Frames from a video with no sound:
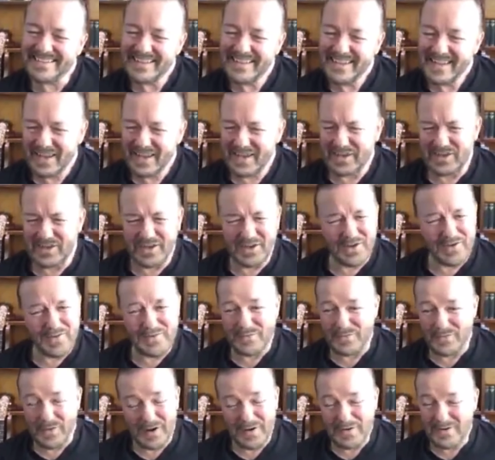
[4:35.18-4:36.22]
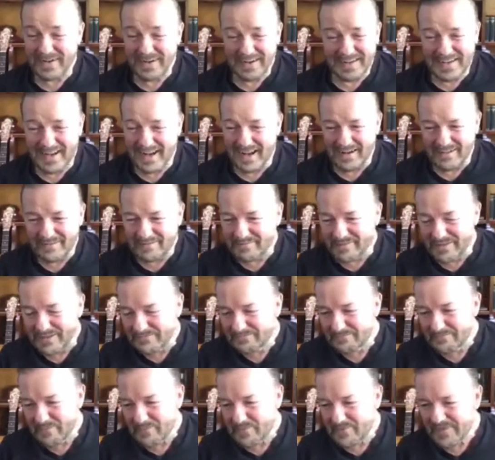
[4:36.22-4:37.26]
You've woken up
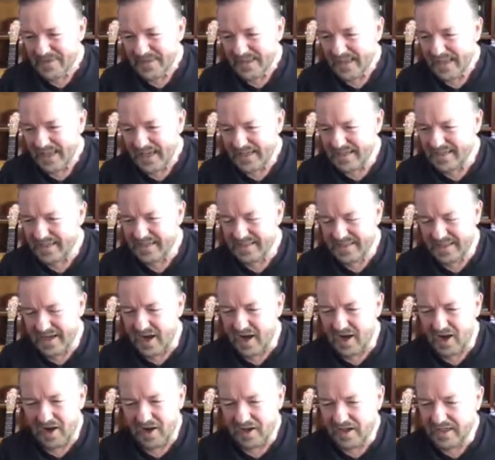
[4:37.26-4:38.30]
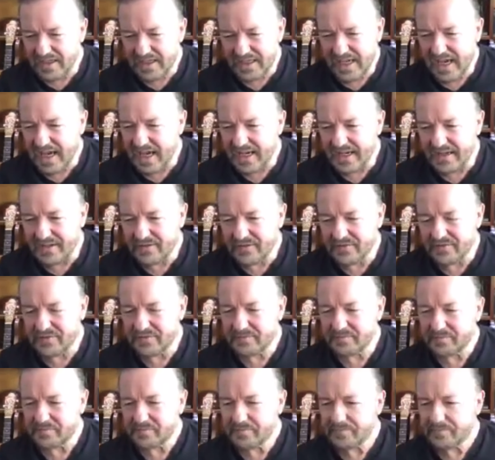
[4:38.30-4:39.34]
in a dark cave.
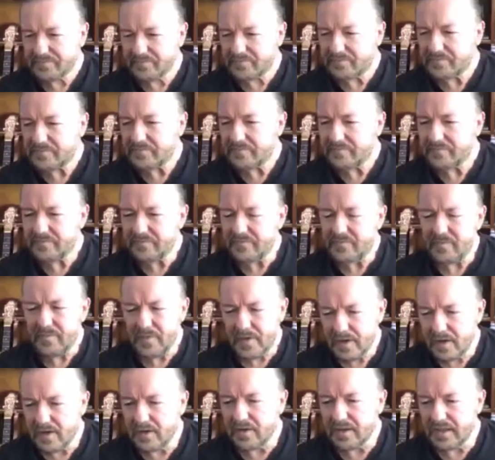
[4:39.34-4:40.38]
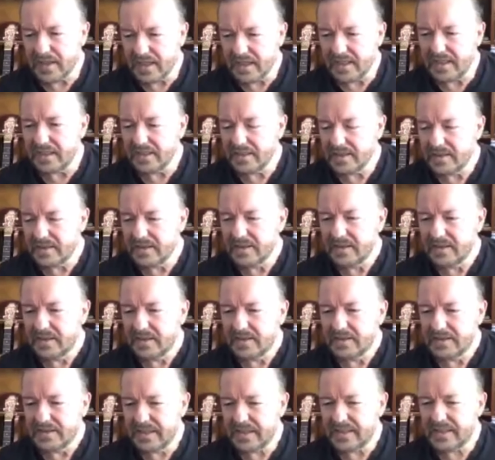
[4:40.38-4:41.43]
Okay,
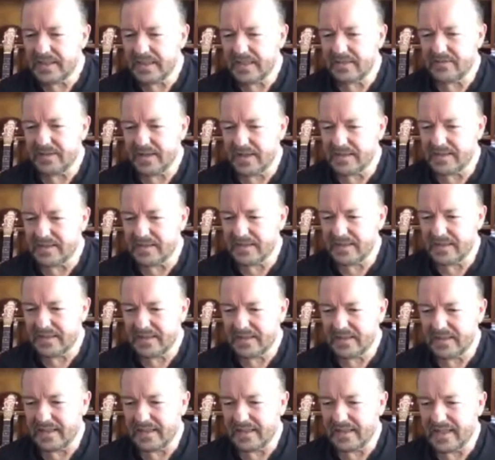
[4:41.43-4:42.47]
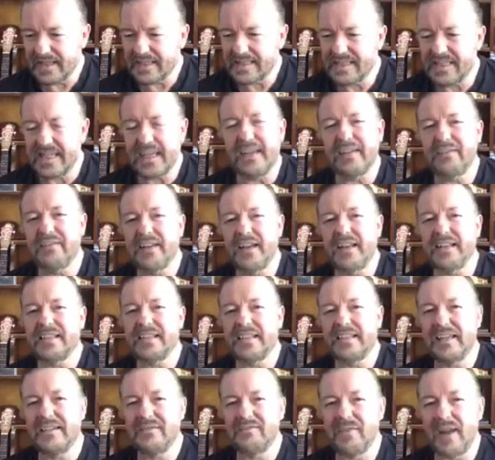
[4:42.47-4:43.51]
let's see if that's let's see if that's
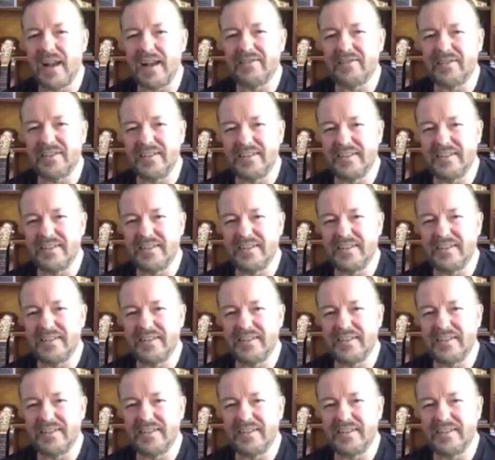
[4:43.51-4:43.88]
relevant.